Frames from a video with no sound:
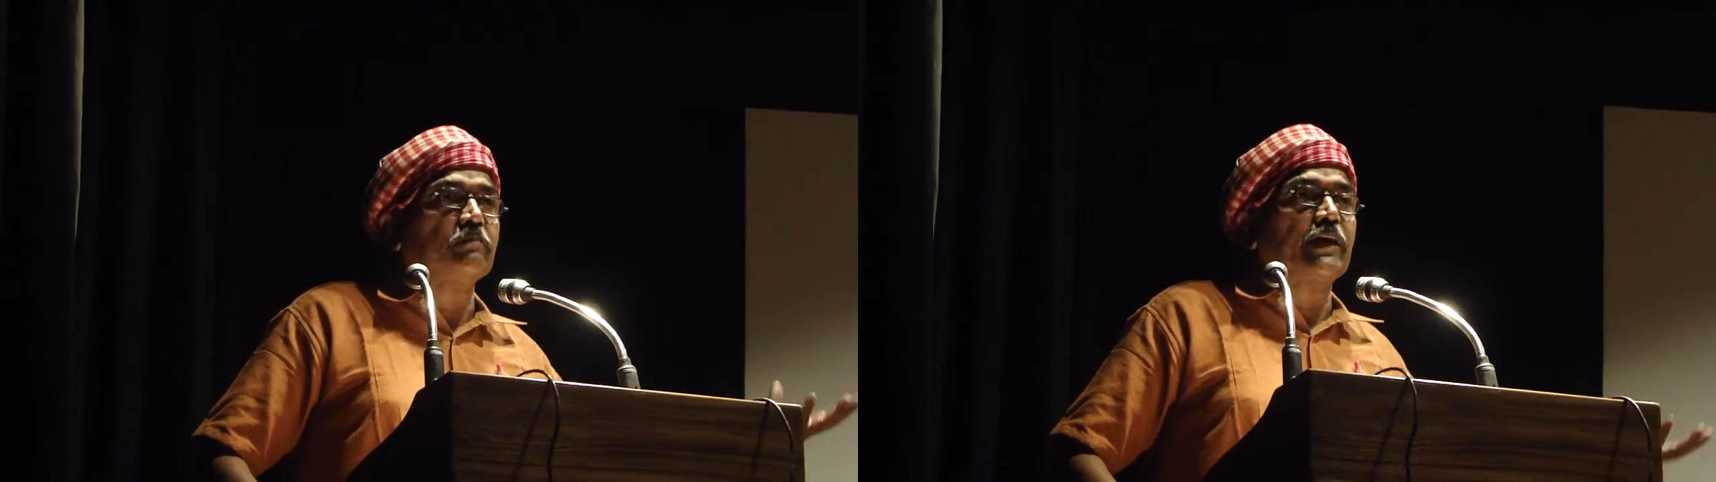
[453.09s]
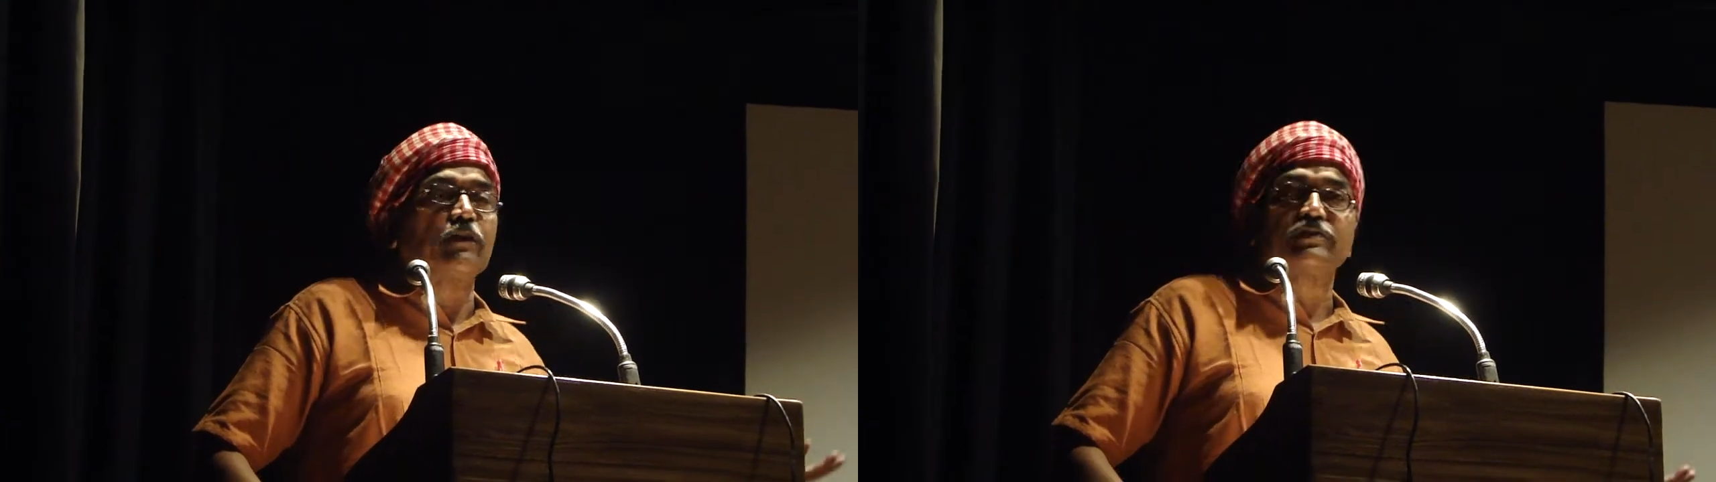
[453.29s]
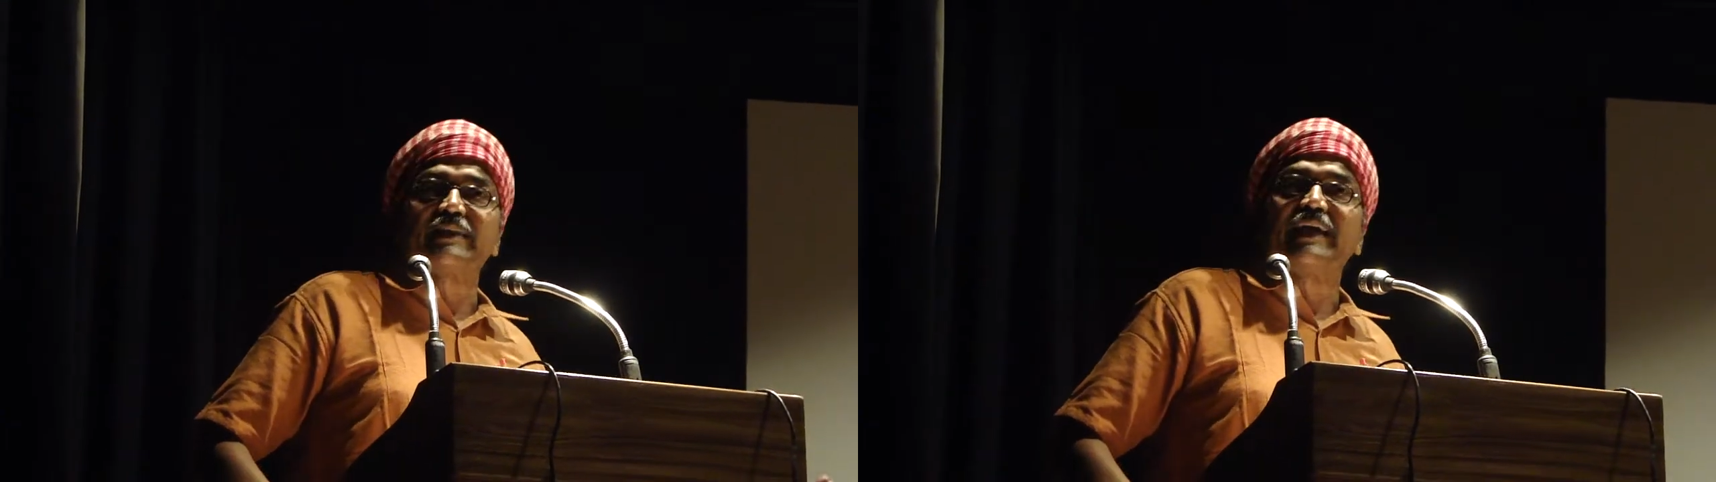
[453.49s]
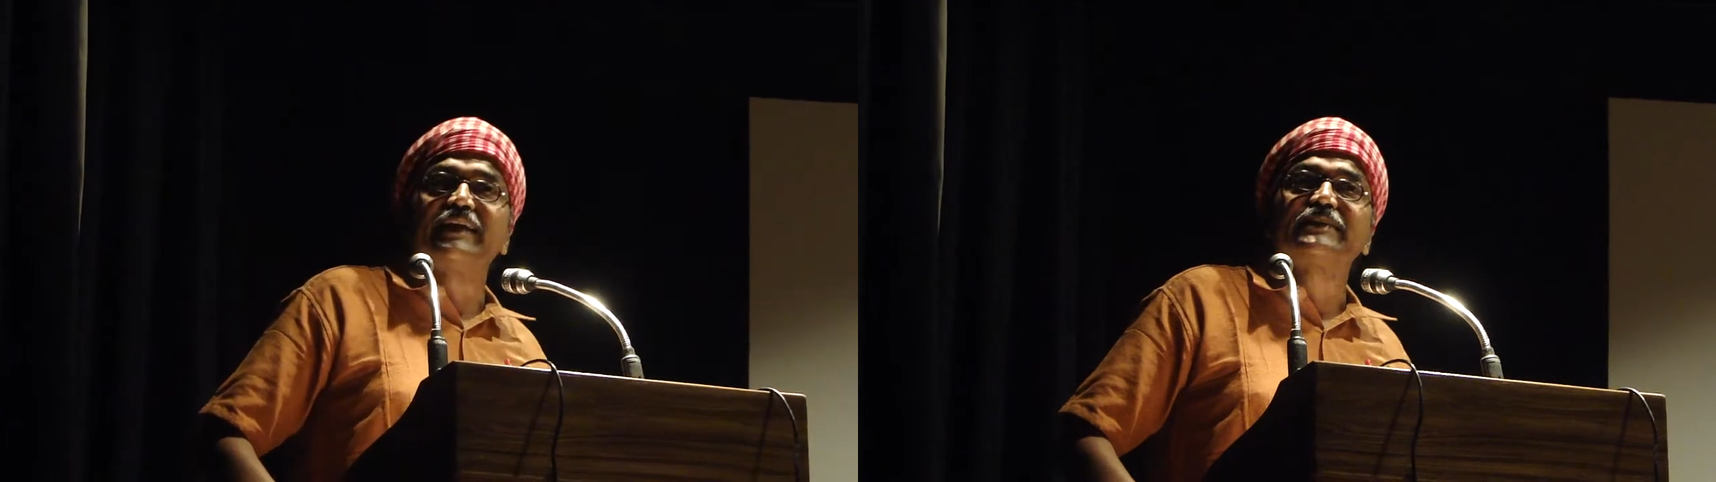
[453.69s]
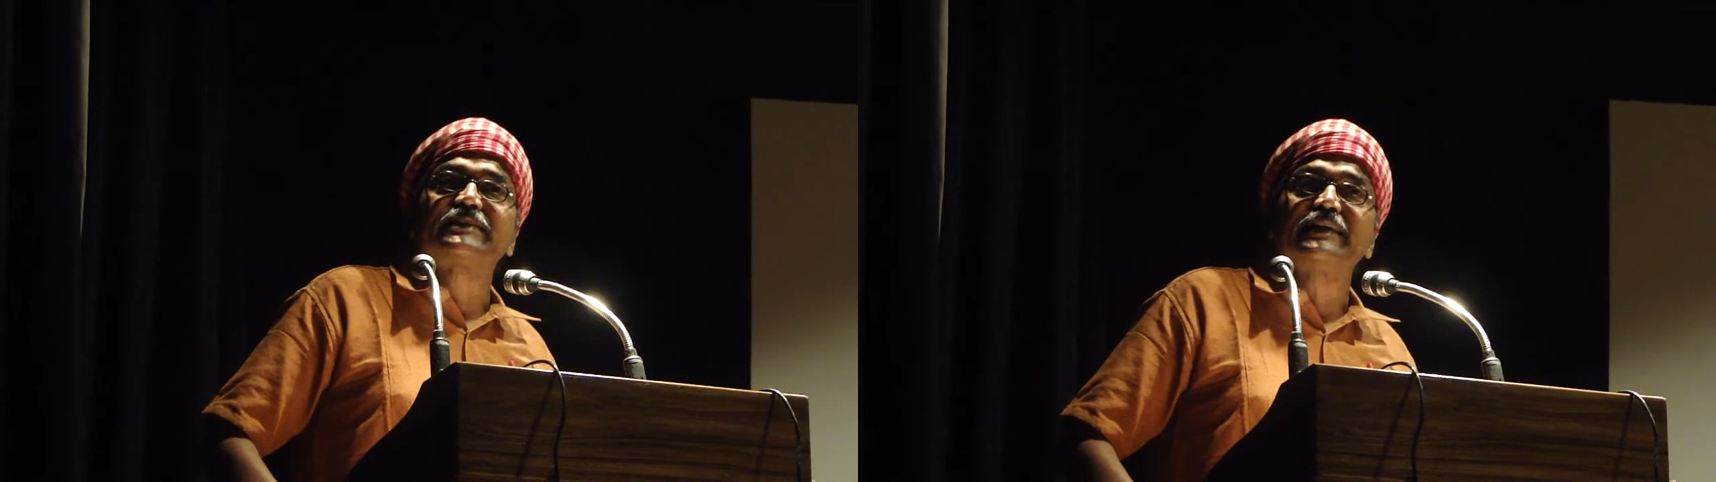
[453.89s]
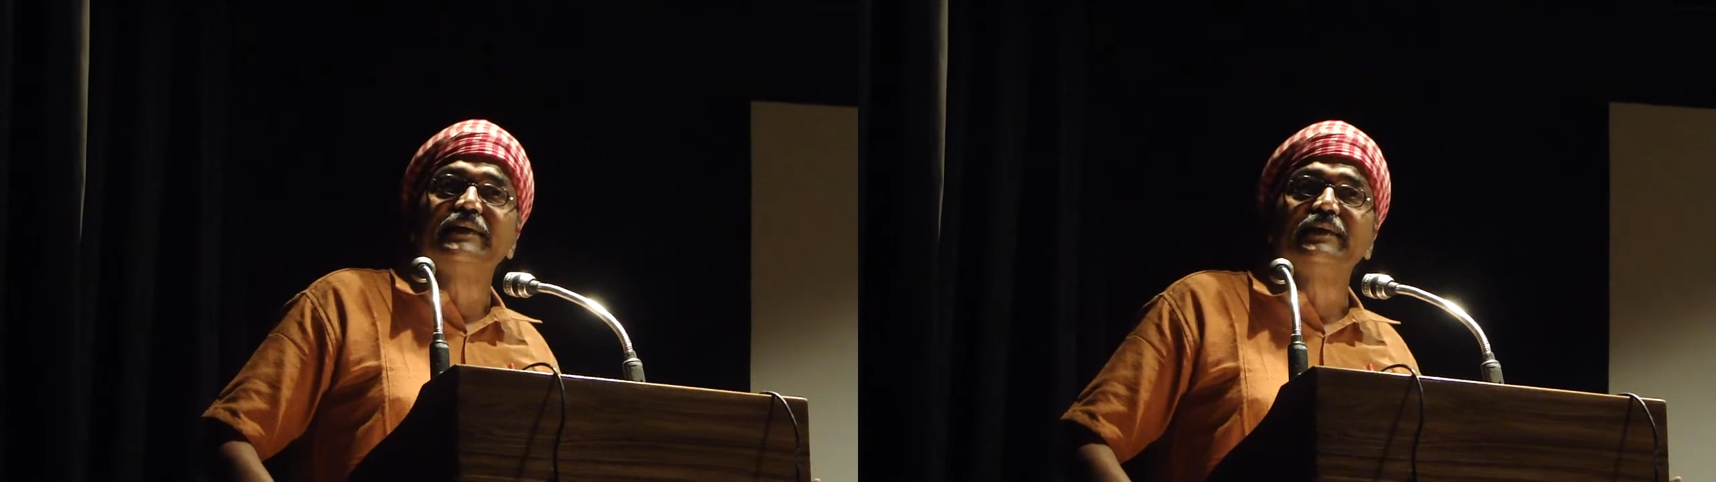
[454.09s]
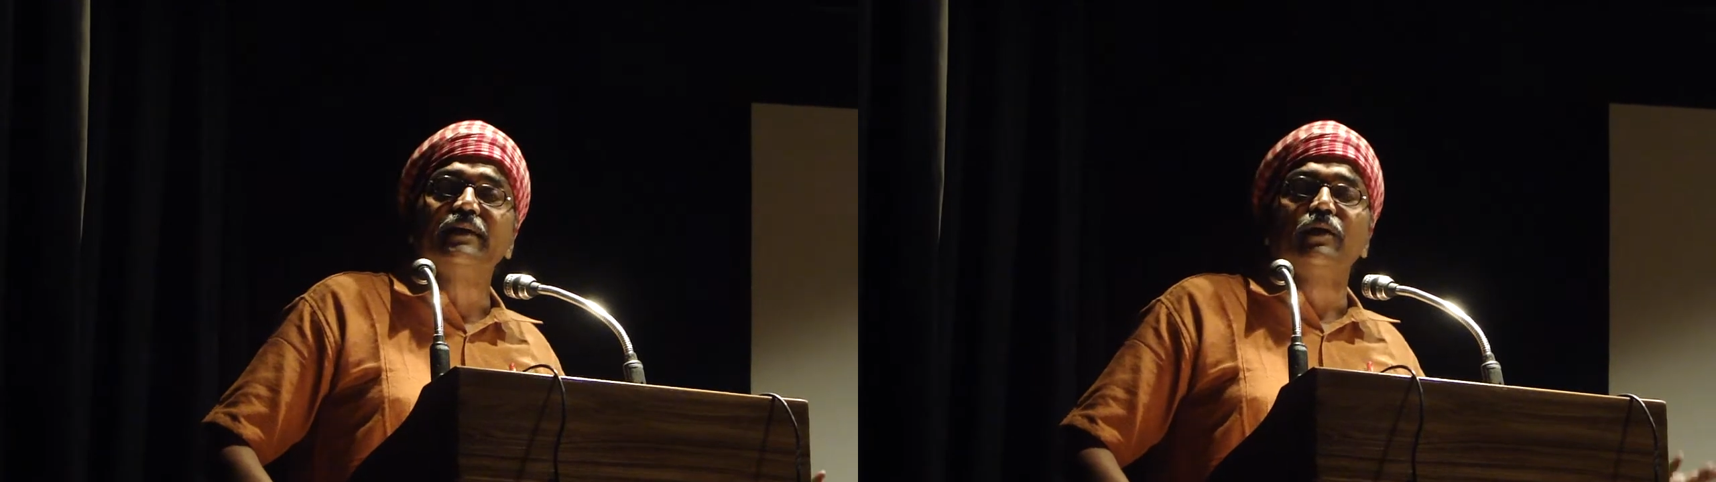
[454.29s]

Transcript: made of stainless steel,